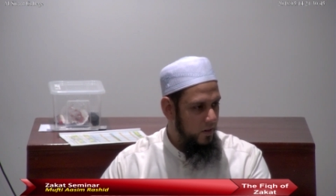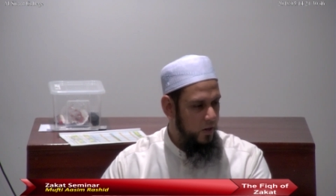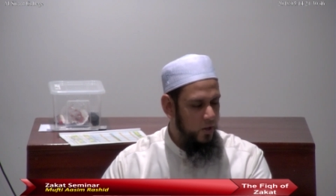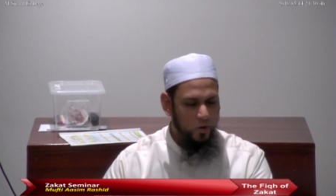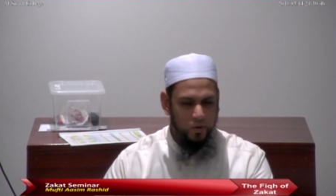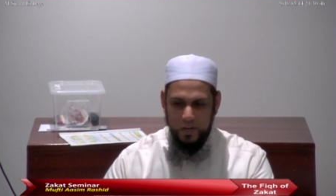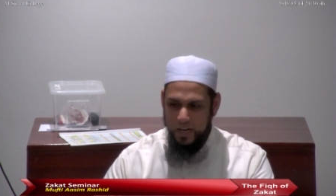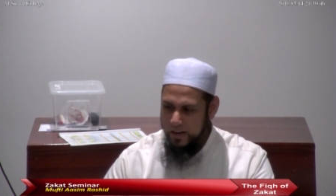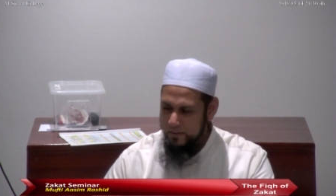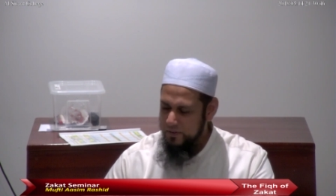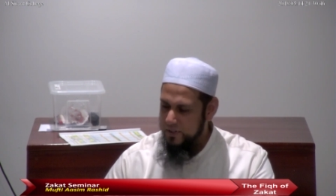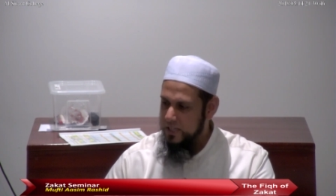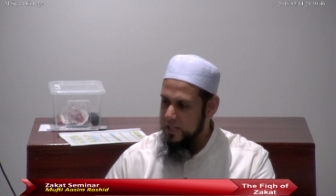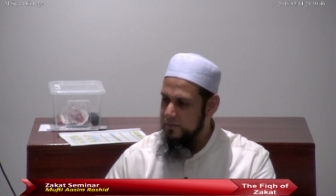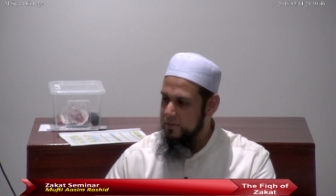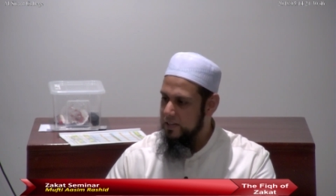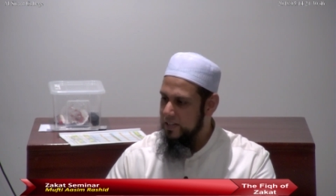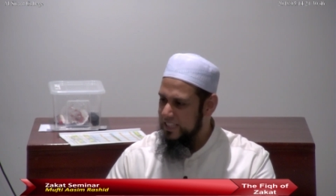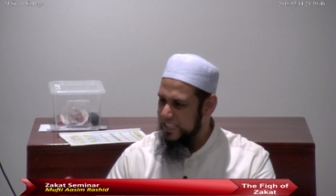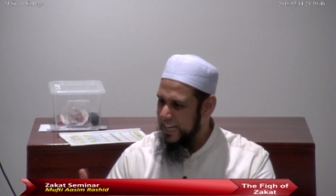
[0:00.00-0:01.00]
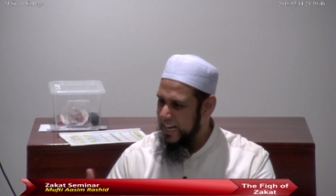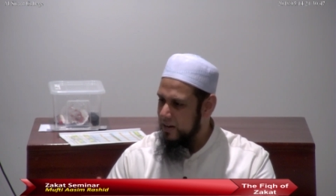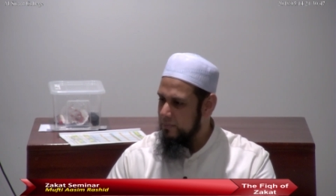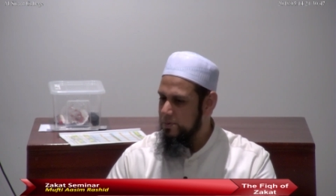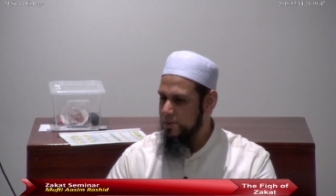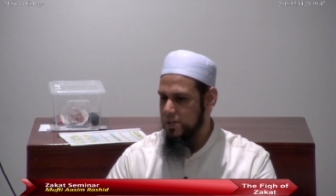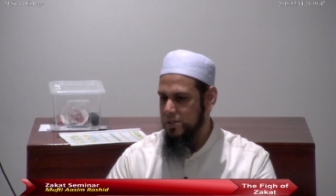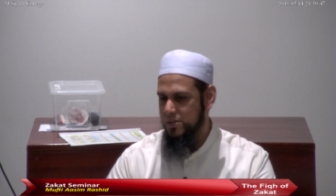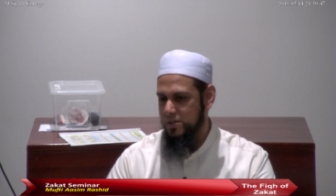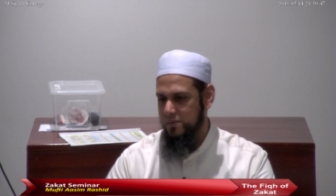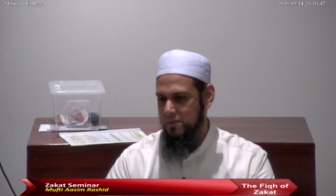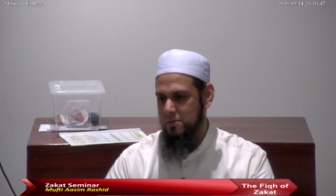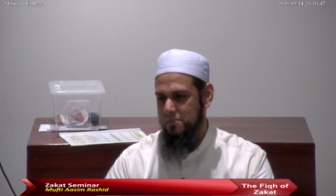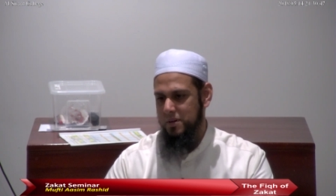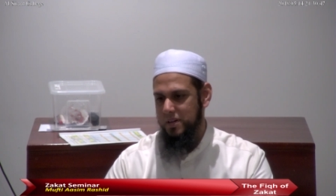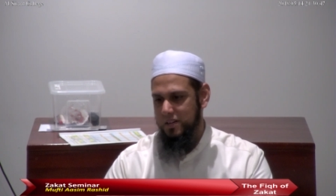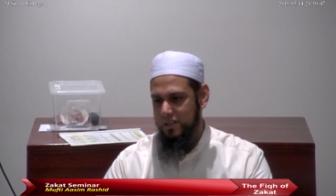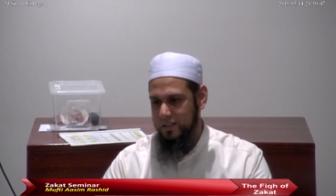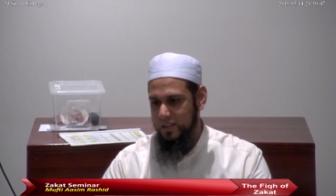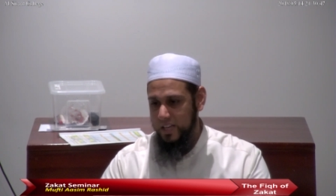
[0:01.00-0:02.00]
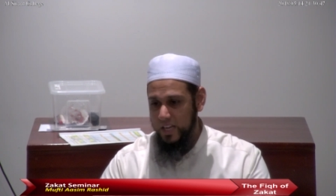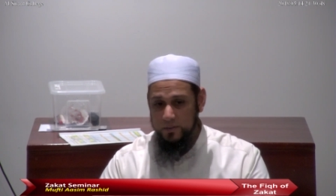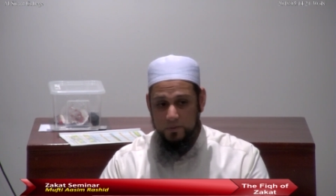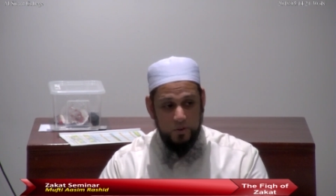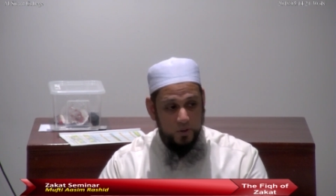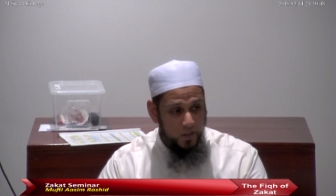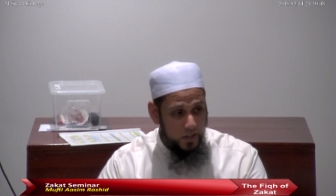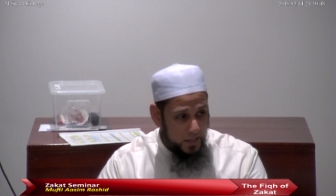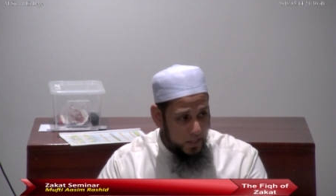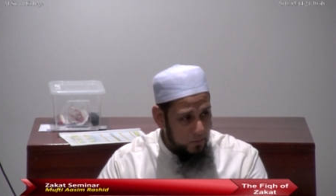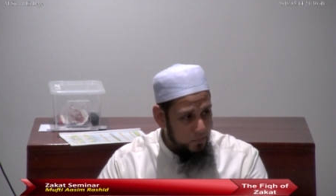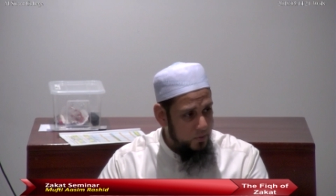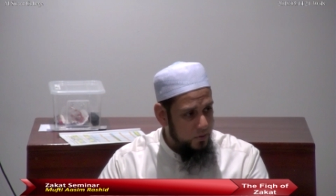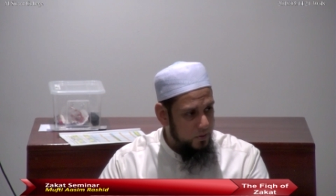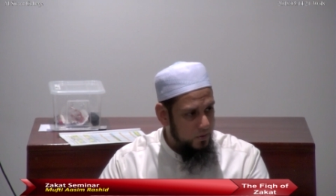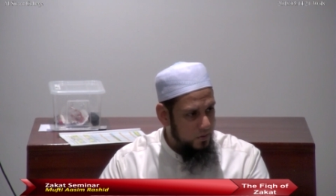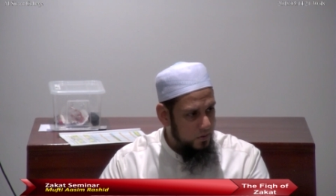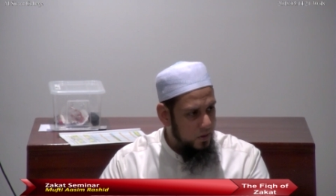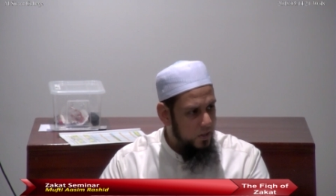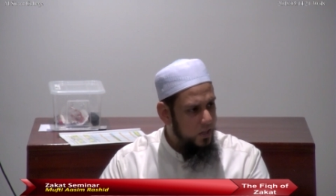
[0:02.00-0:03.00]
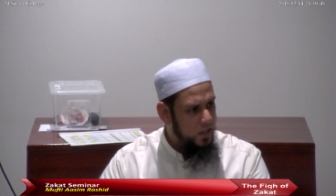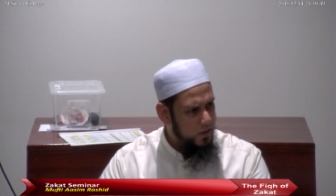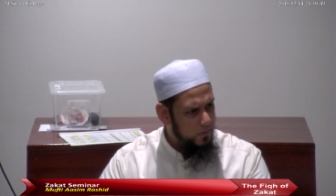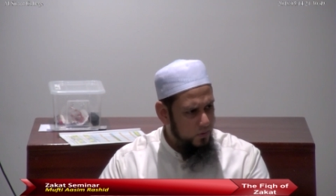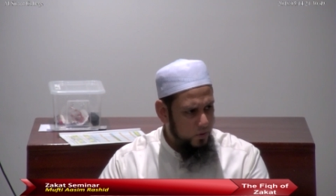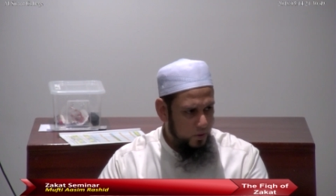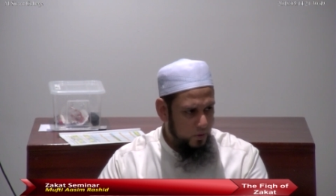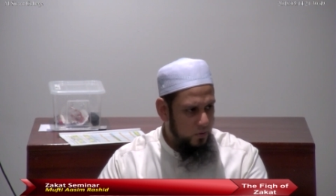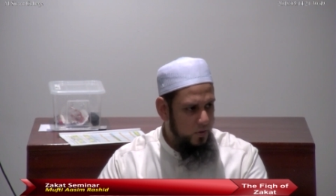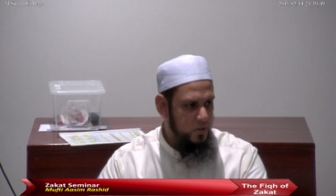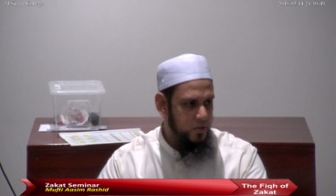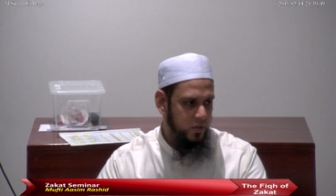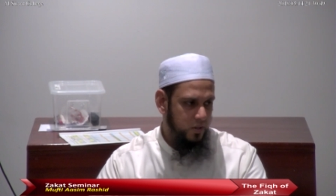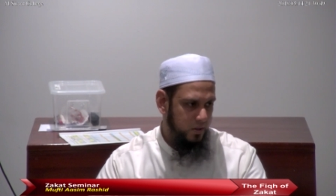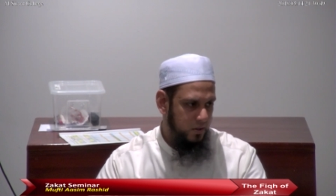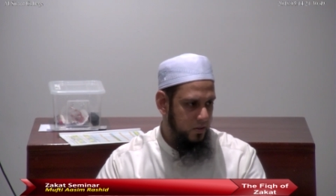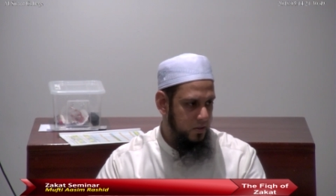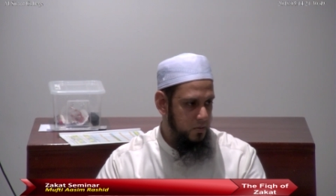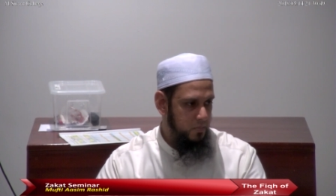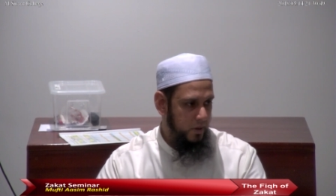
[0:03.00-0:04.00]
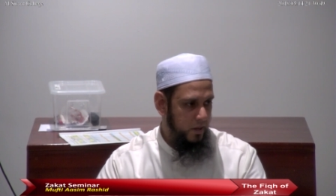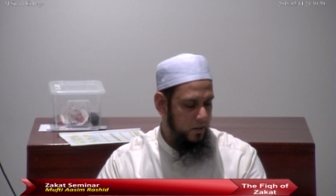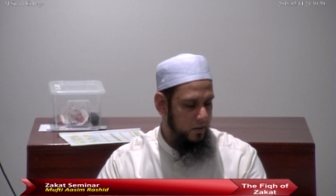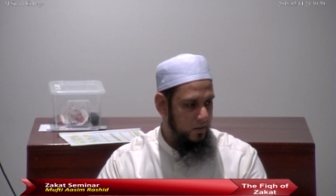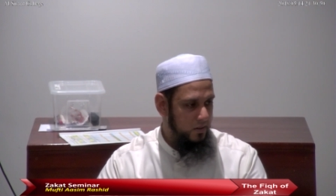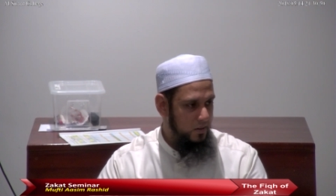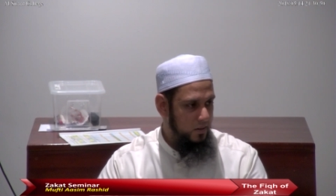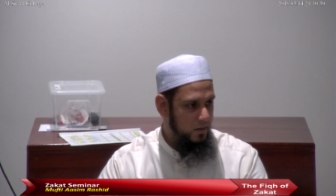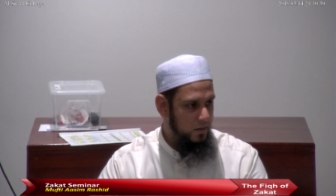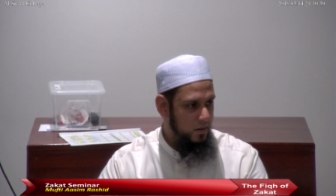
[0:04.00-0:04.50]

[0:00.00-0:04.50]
You don't have to give it in the absence of the money, if you're not able to. If you do, it's good, it's better.